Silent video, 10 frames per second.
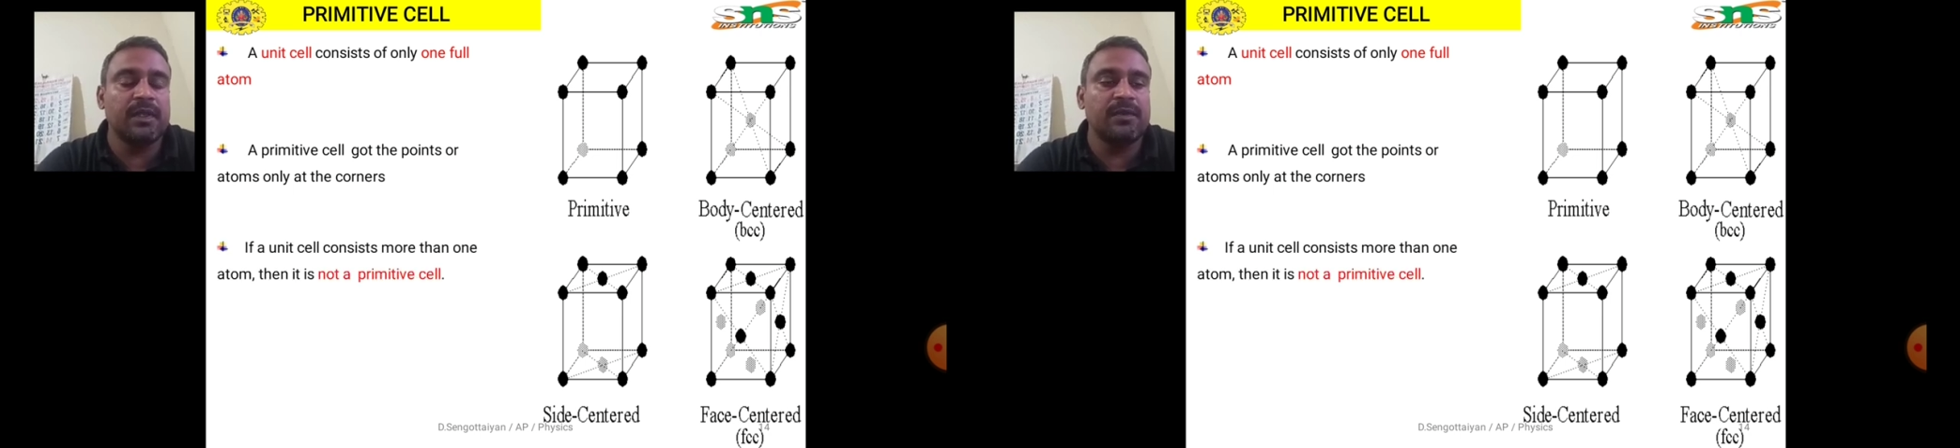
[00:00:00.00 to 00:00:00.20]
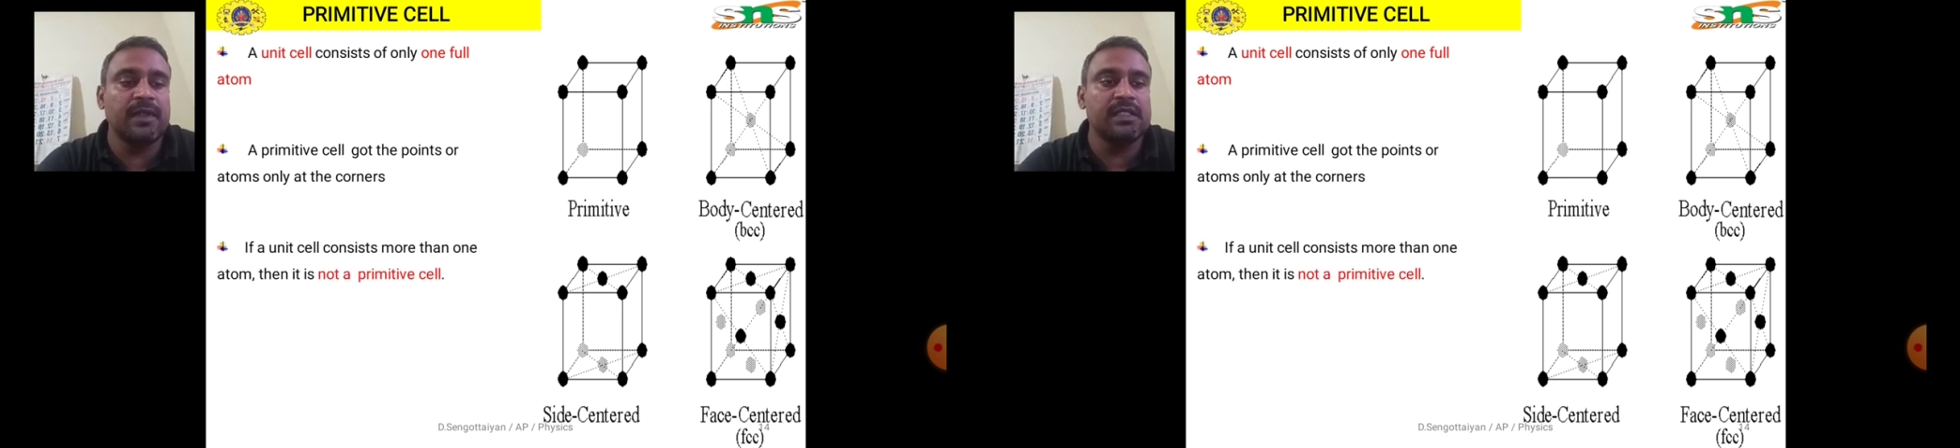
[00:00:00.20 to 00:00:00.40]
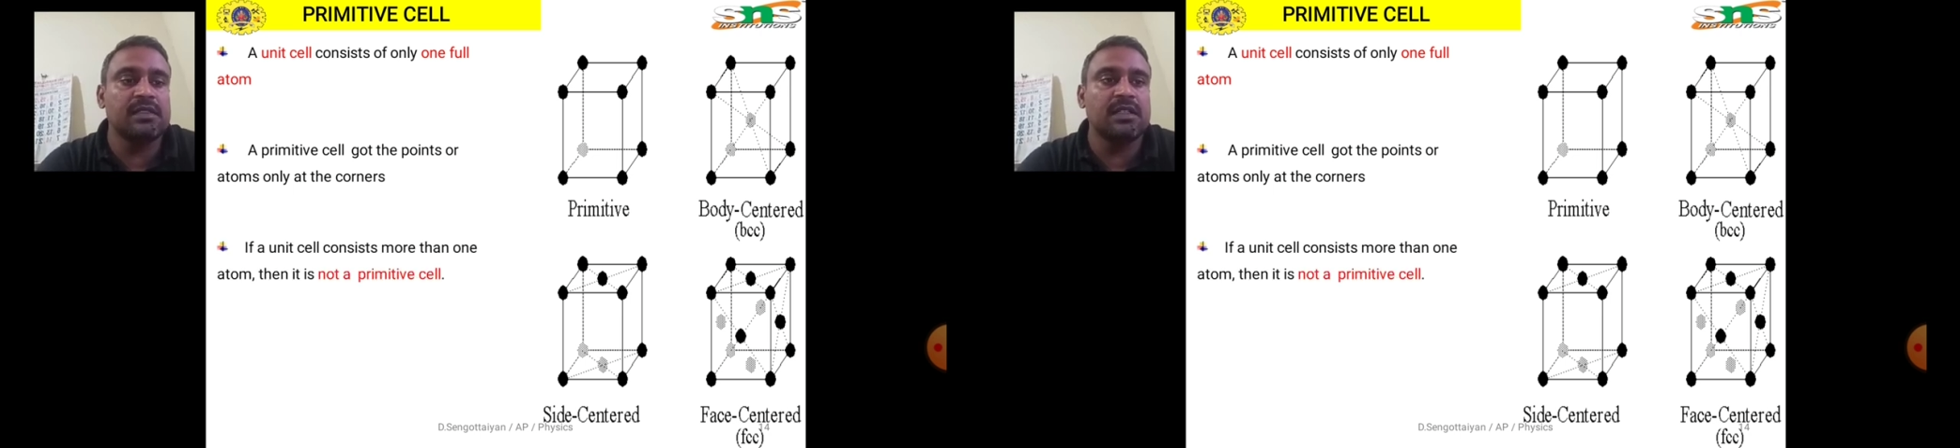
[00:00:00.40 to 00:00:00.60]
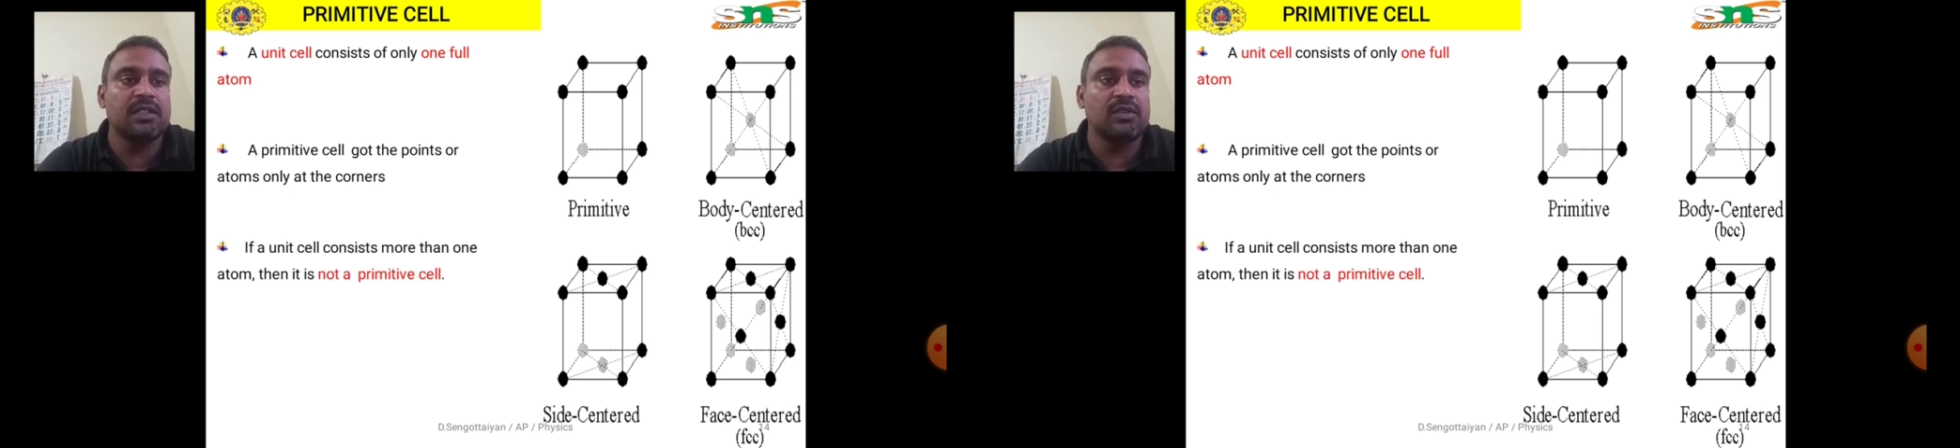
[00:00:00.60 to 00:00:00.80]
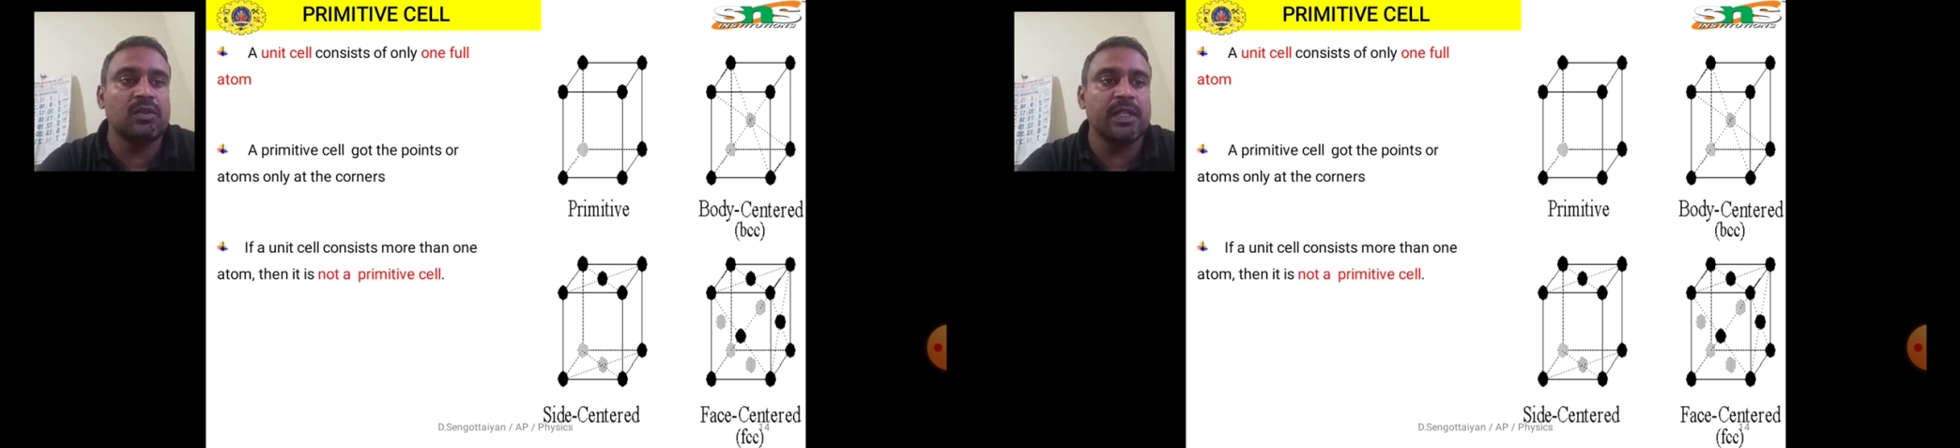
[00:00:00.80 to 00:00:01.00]
face center
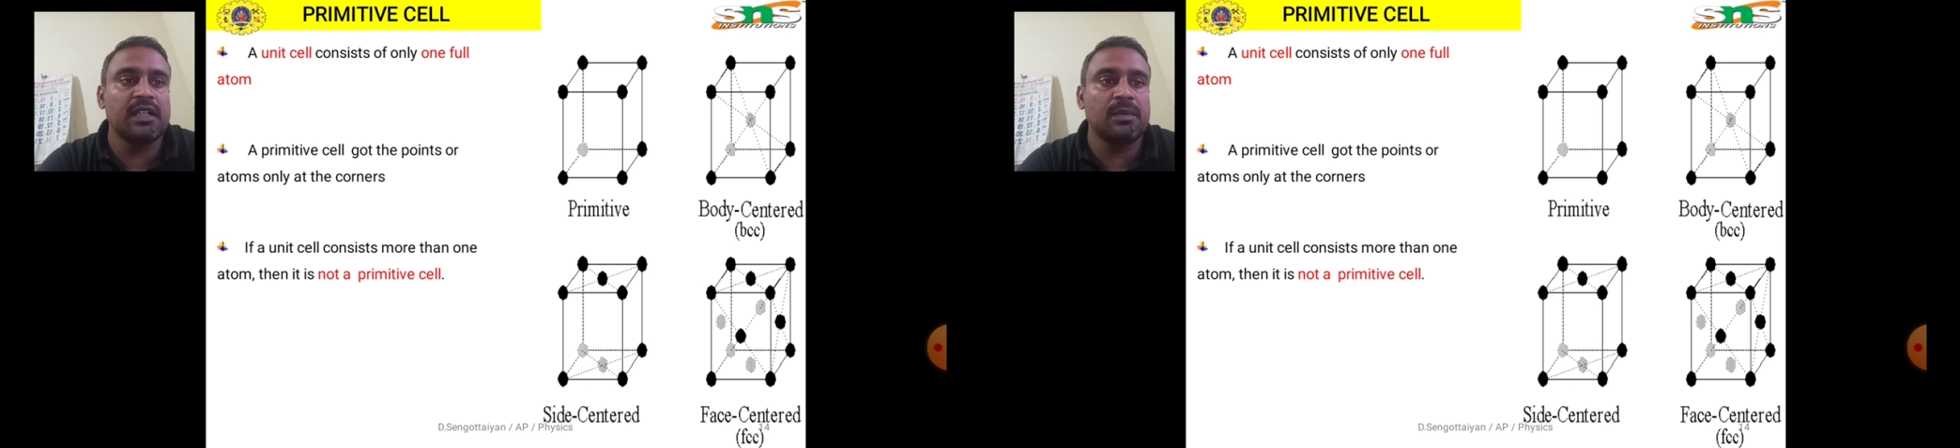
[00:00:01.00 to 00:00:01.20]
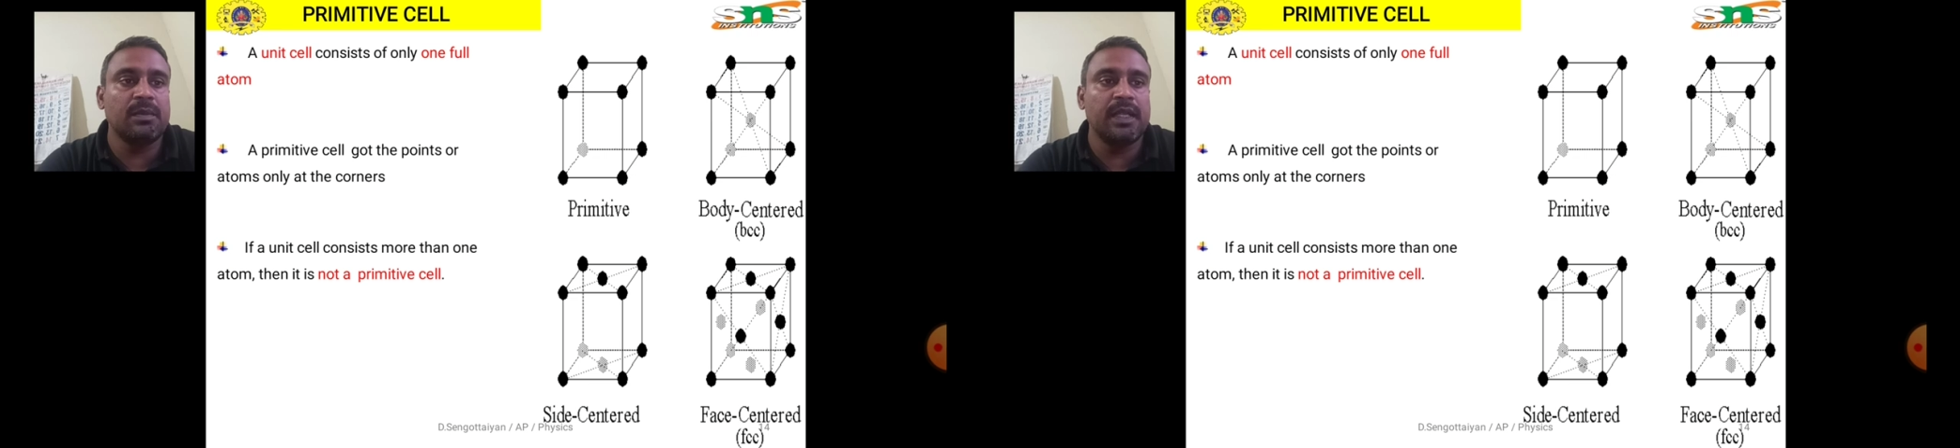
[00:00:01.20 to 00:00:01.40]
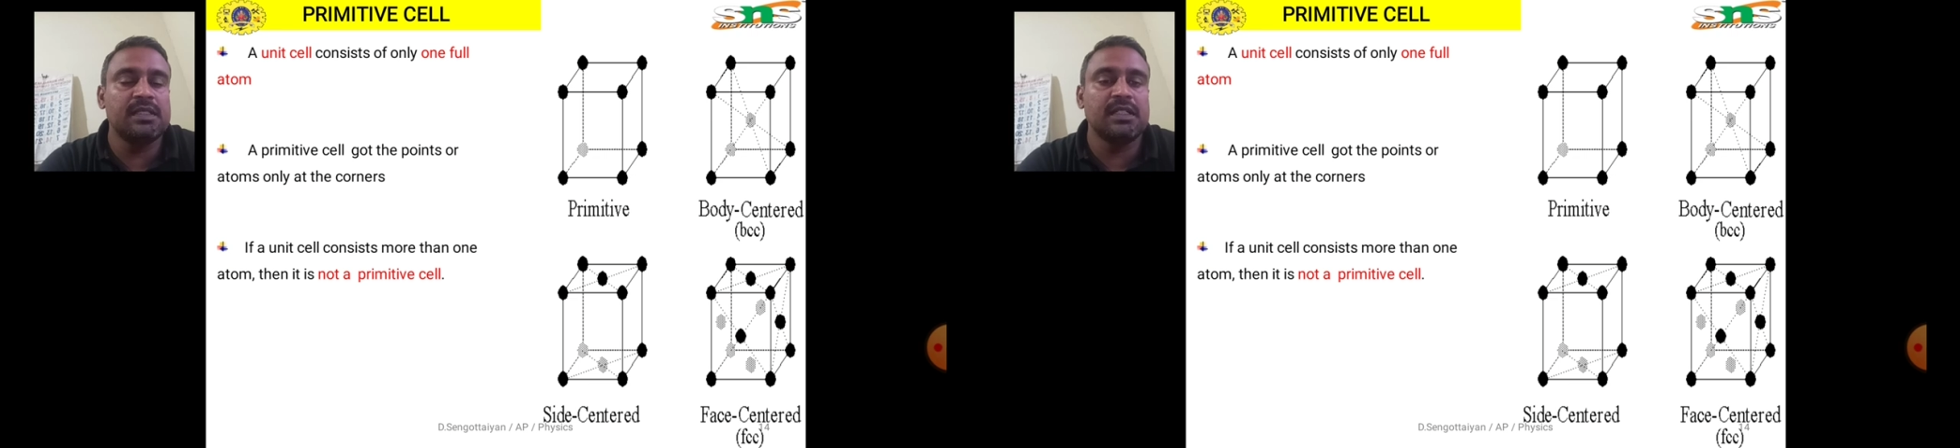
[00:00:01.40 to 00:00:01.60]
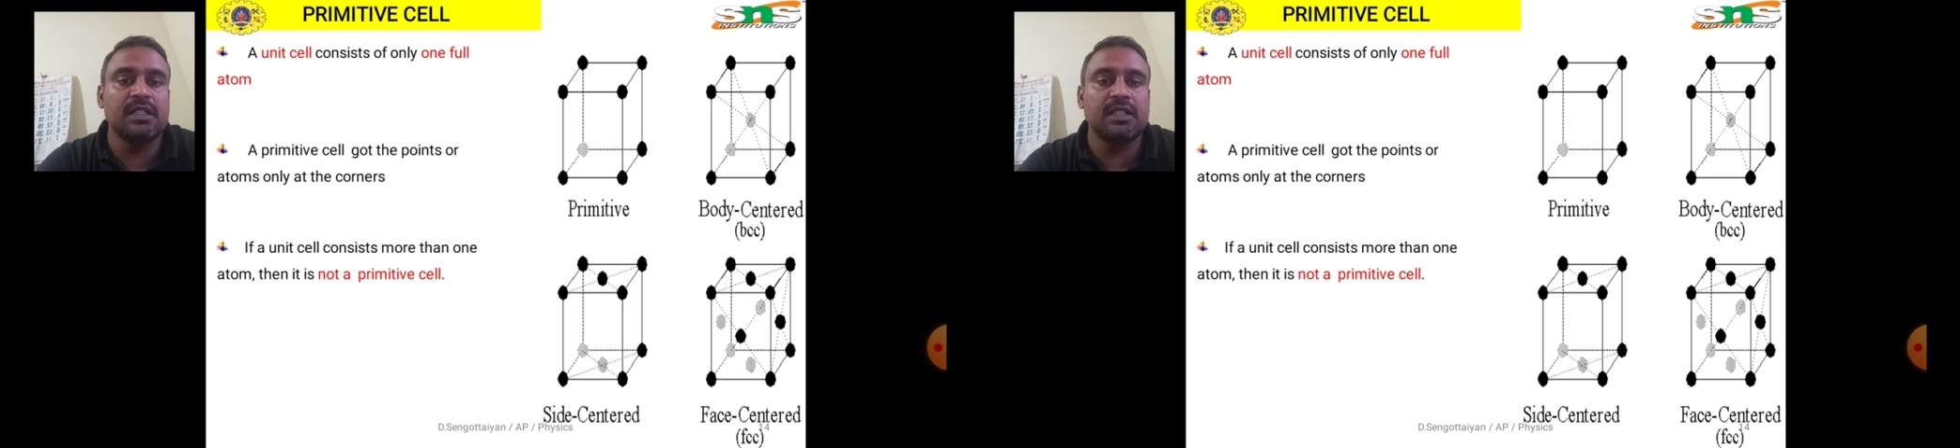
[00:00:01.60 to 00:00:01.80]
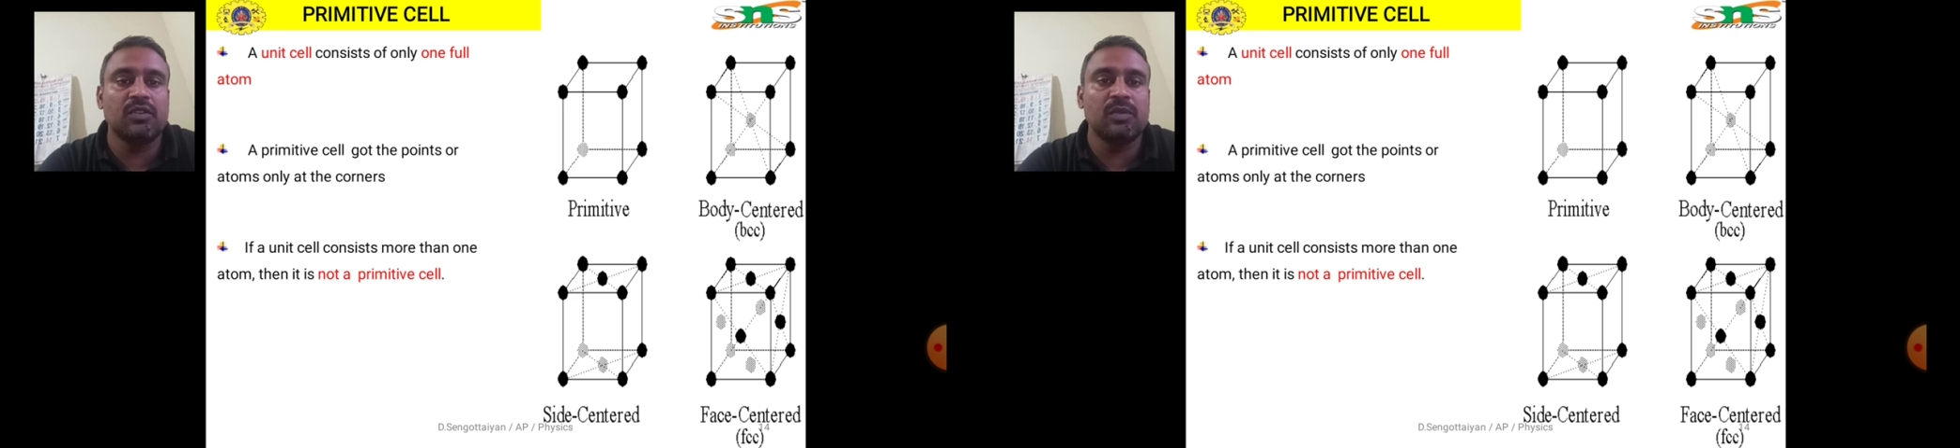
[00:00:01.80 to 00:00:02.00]
cubic, and base
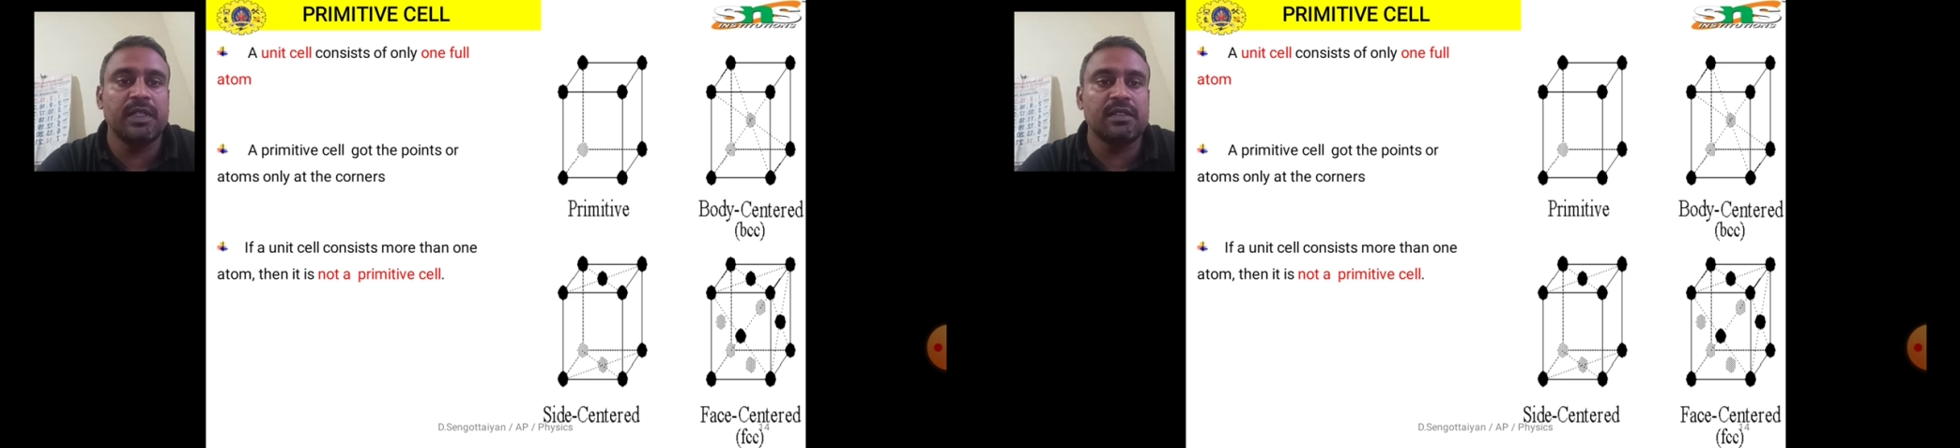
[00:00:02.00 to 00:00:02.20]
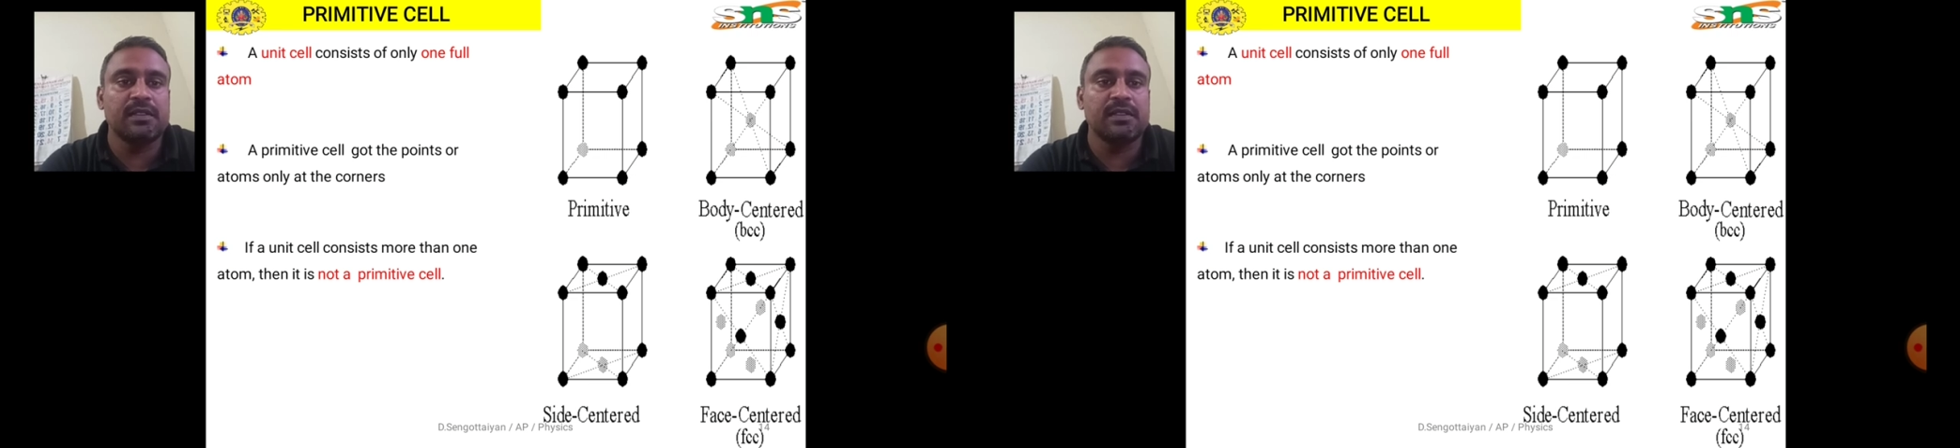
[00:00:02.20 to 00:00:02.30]
center cubic.